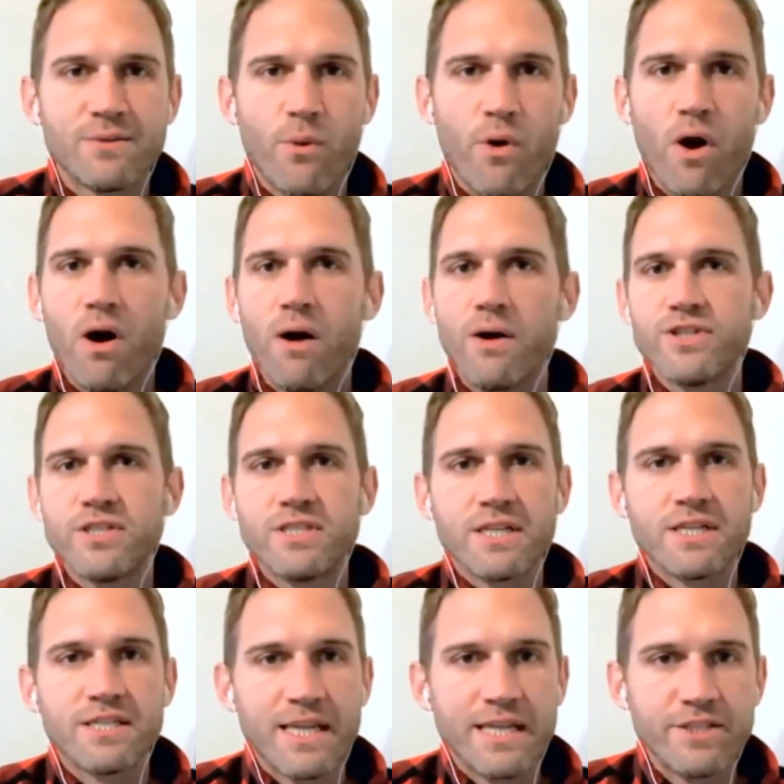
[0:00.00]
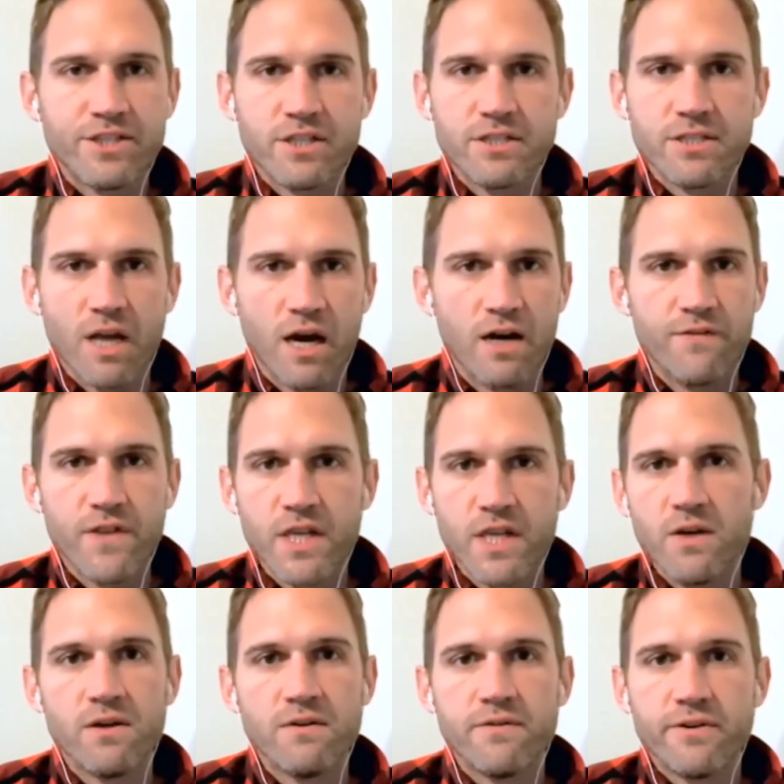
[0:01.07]
We're all just extensions of the
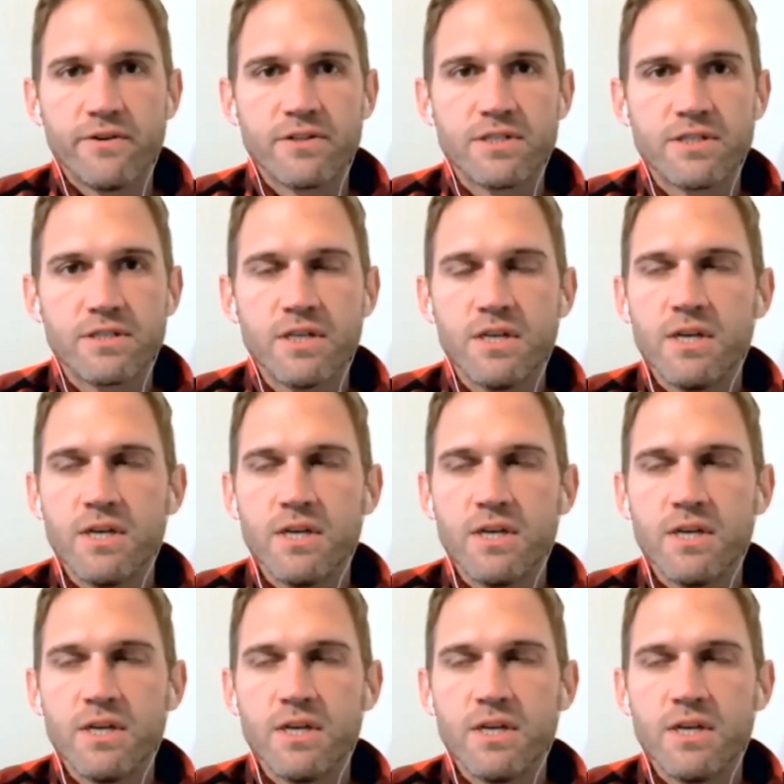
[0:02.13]
universe.